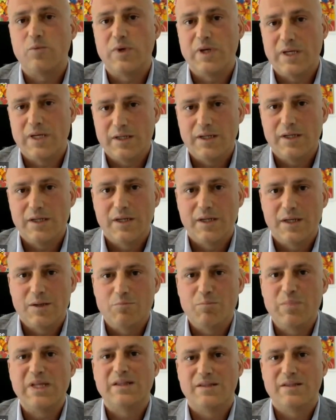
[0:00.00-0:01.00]
we
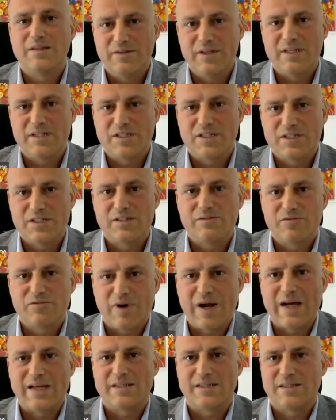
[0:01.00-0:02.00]
build this
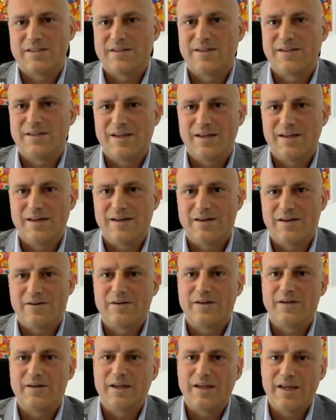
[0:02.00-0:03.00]
trust
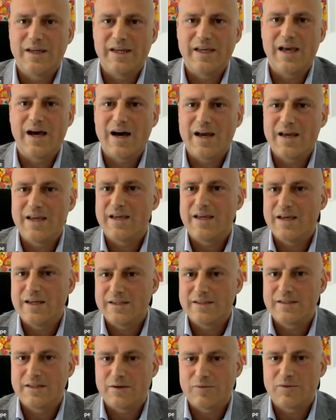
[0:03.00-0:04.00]
on AI
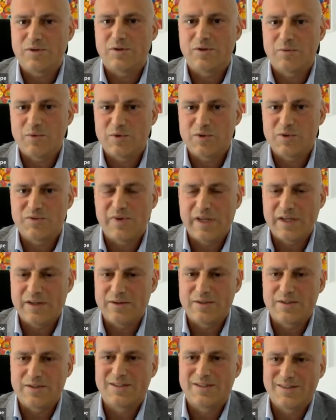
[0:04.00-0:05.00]
and autonomous
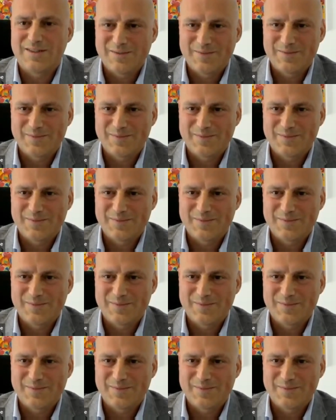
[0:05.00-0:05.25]
vehicles?